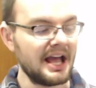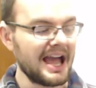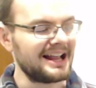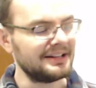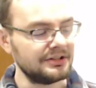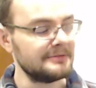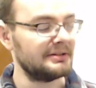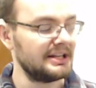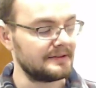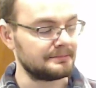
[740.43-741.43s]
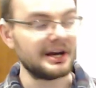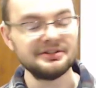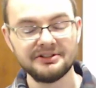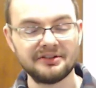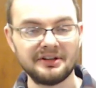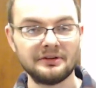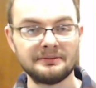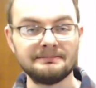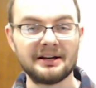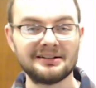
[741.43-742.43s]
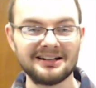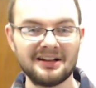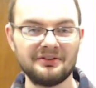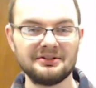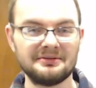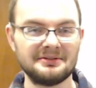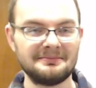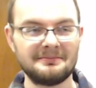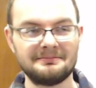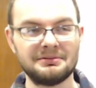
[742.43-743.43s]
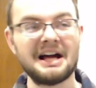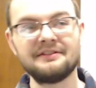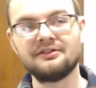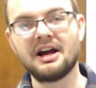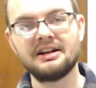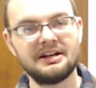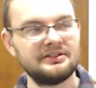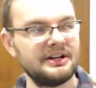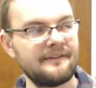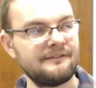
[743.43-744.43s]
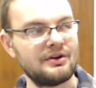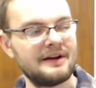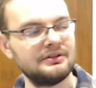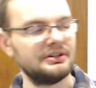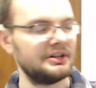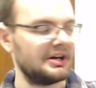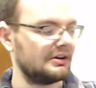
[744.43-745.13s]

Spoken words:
And I do believe the pricing on this was better. I got this Black Friday like forever ago.